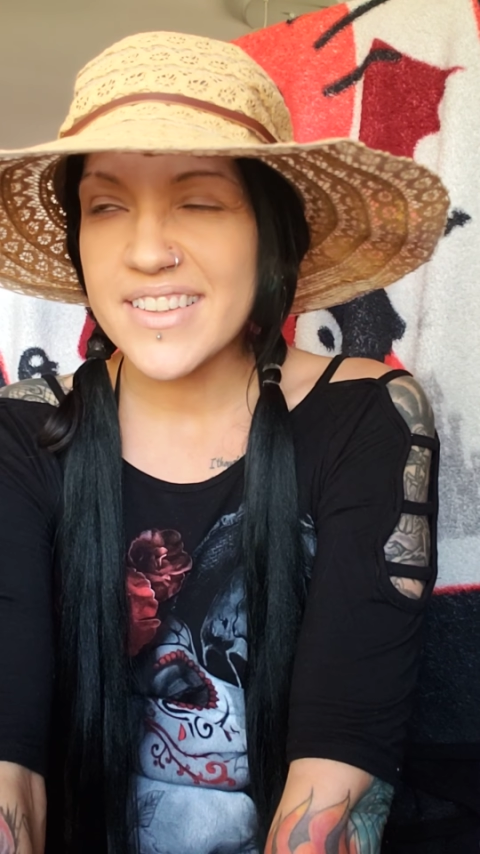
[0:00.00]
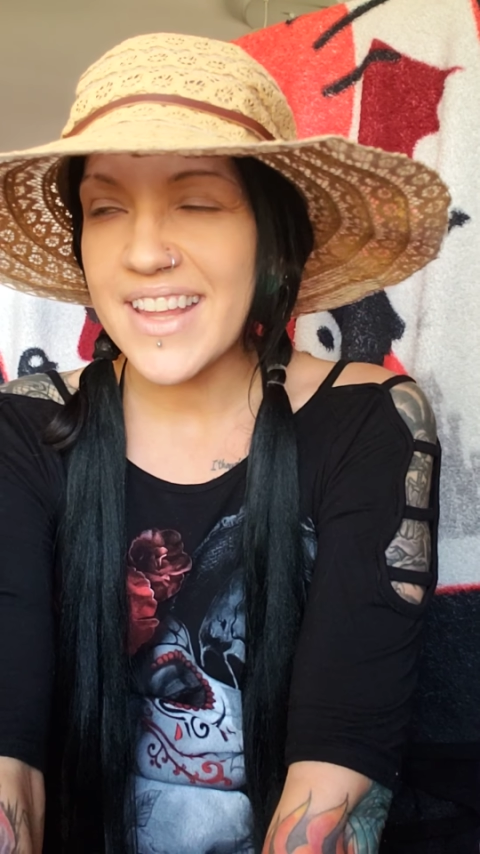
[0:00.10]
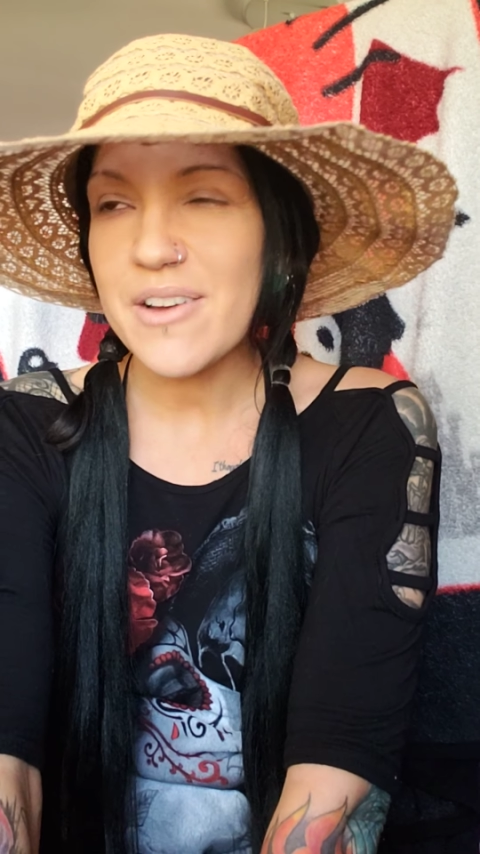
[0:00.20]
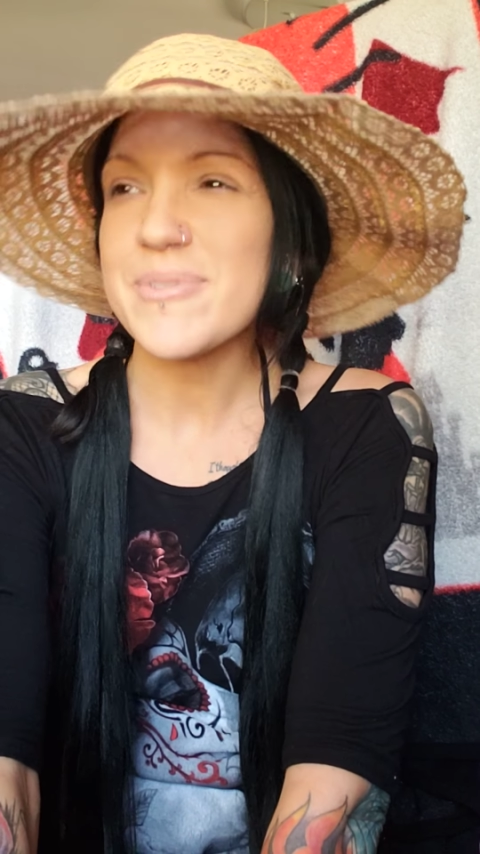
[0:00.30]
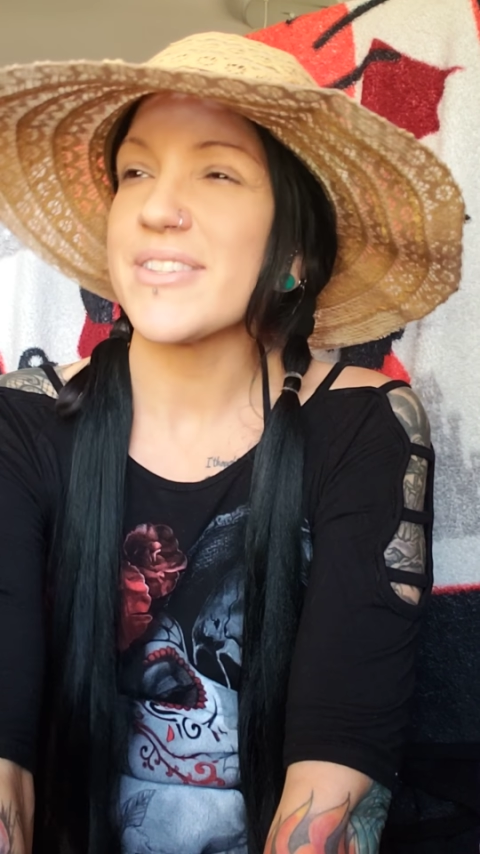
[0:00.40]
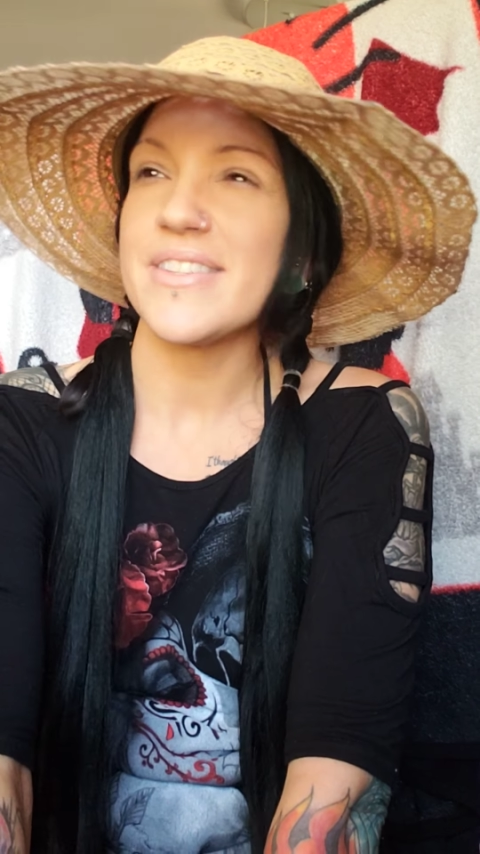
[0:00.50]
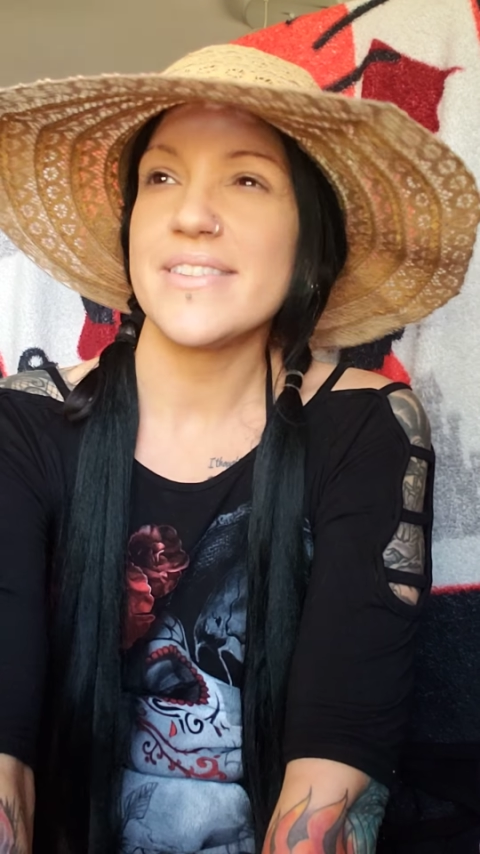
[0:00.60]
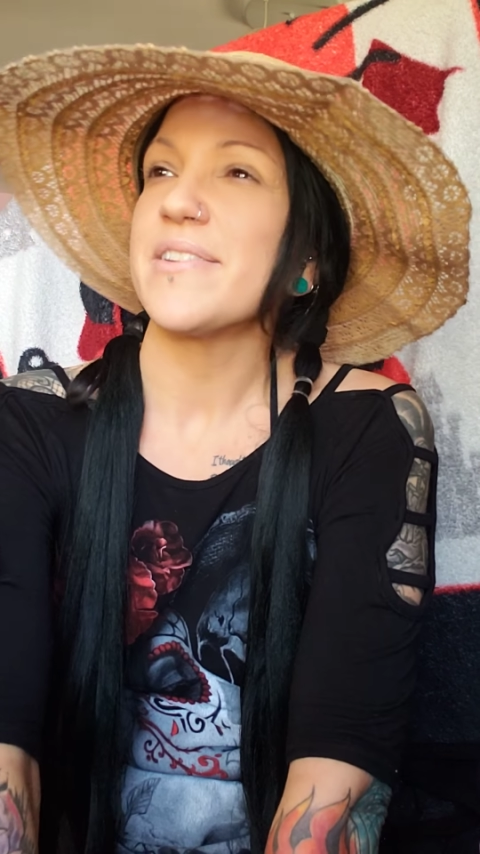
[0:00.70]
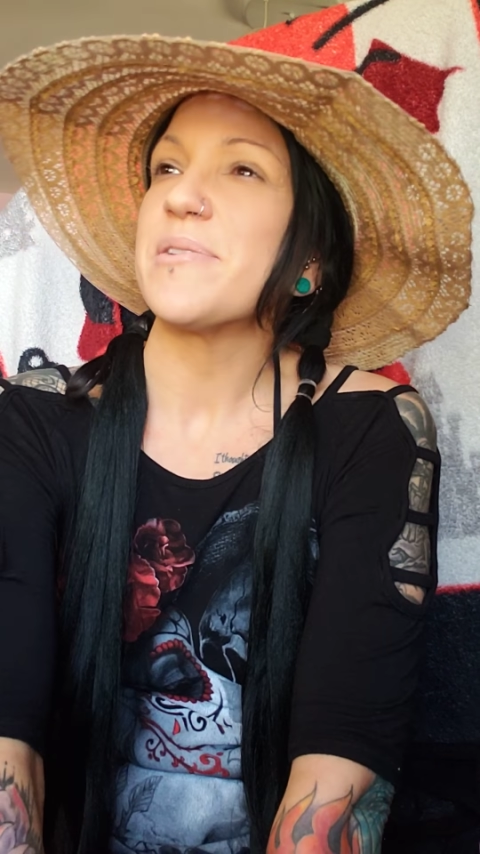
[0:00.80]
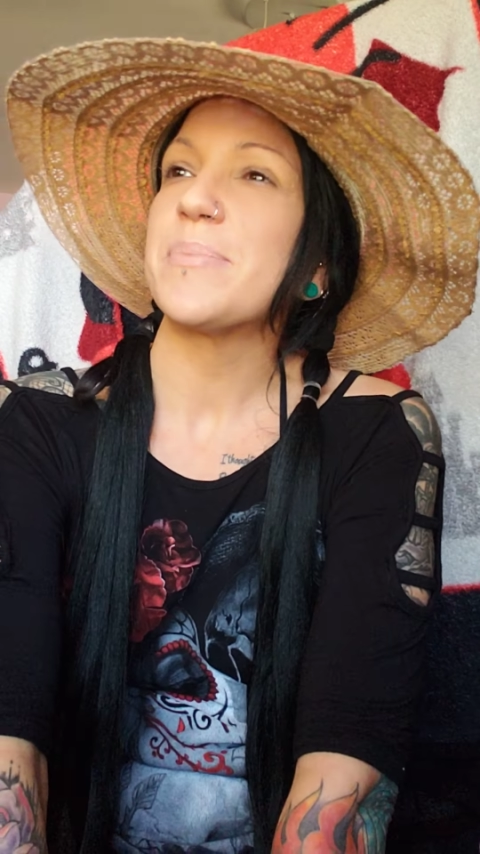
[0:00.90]
That was
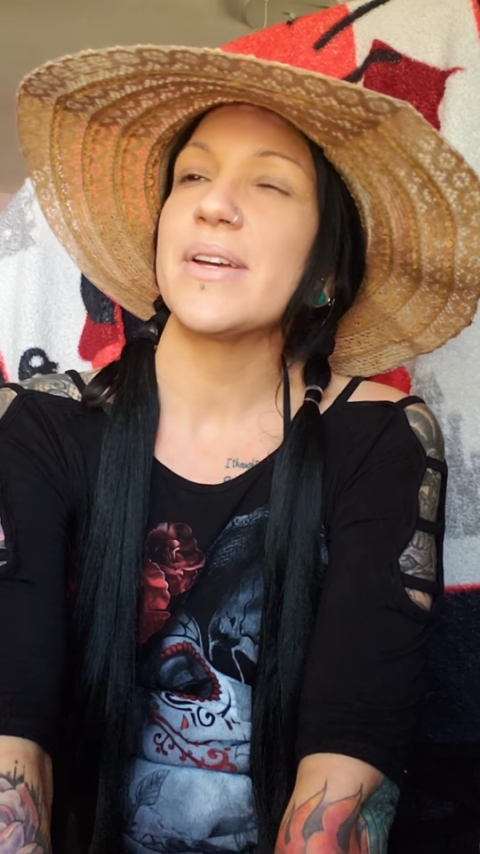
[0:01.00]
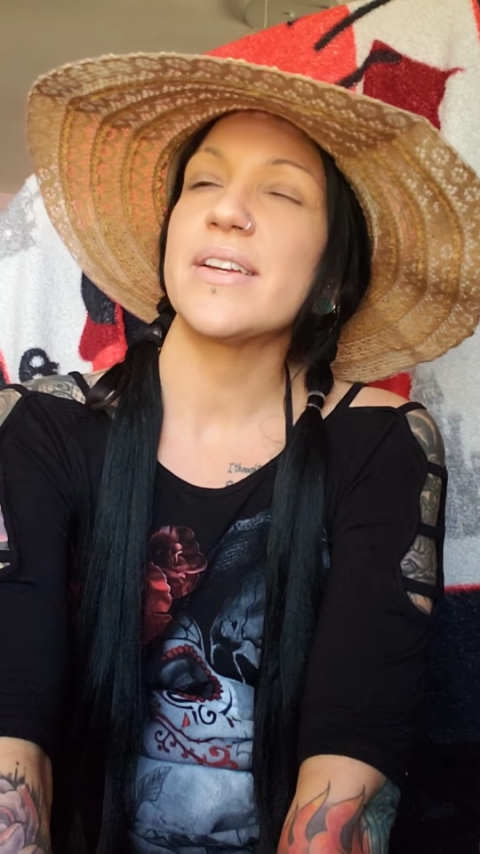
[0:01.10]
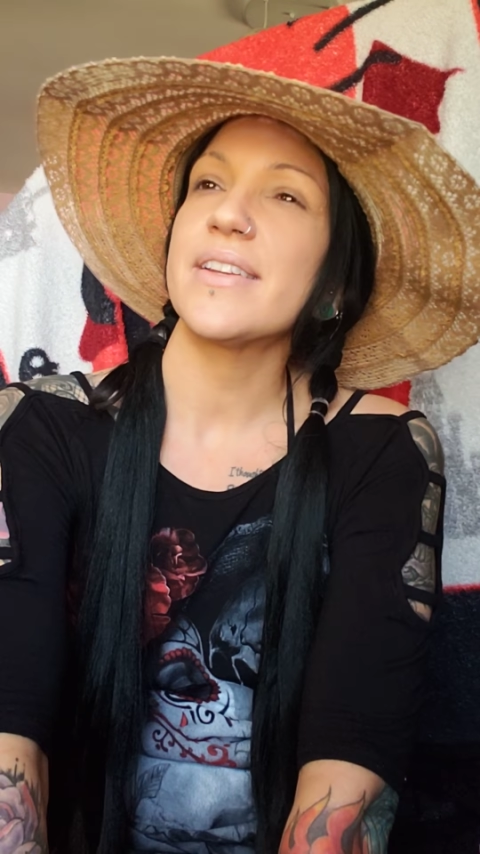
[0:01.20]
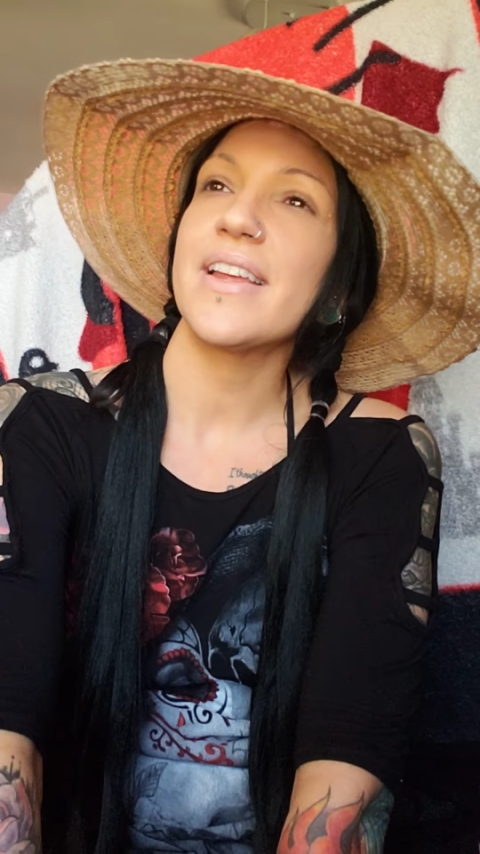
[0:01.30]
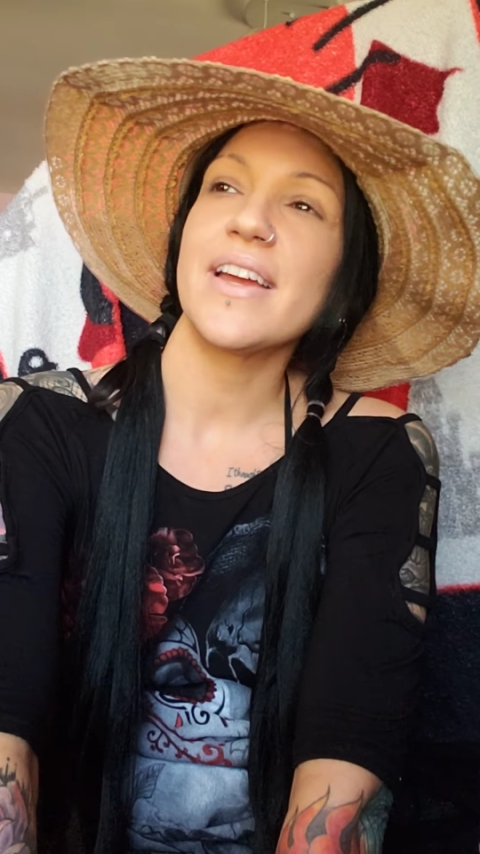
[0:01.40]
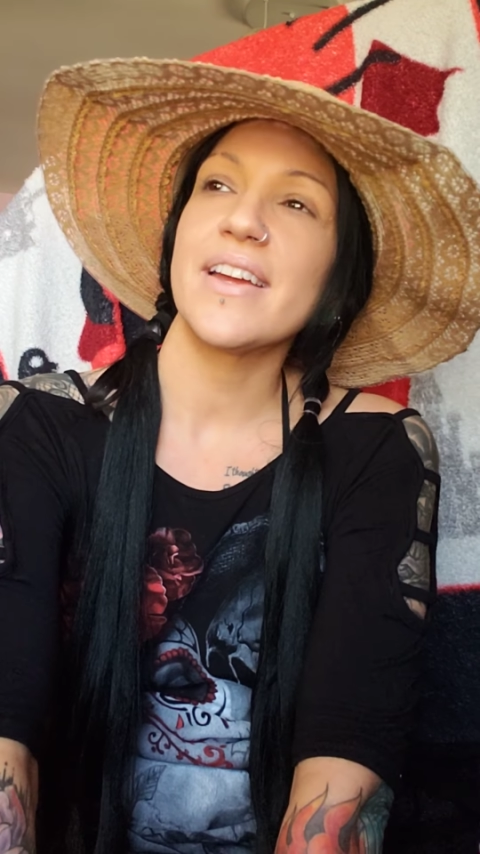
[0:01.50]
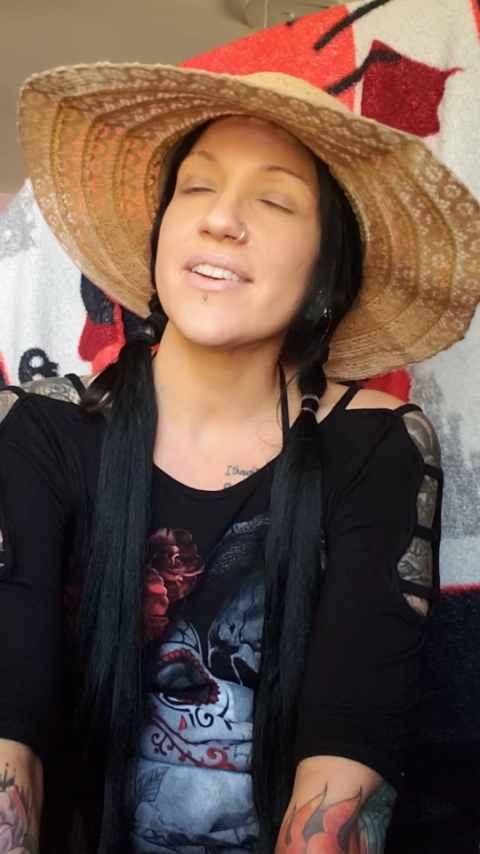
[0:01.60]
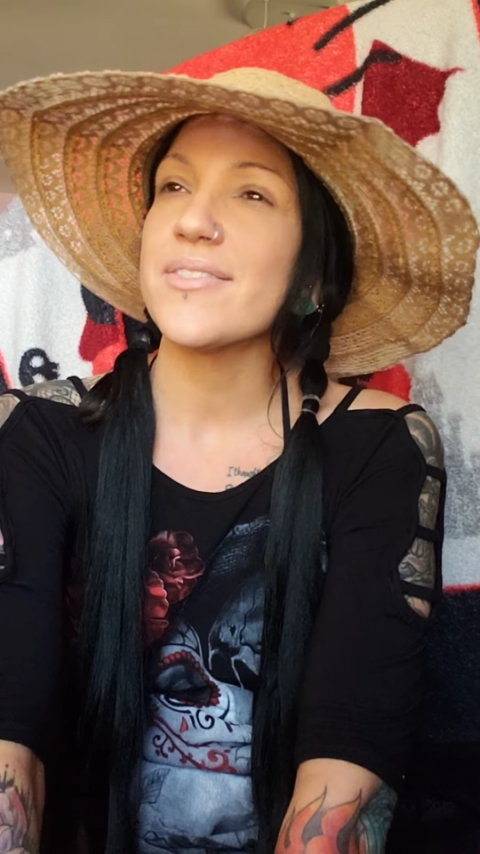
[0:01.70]
stupid. Like,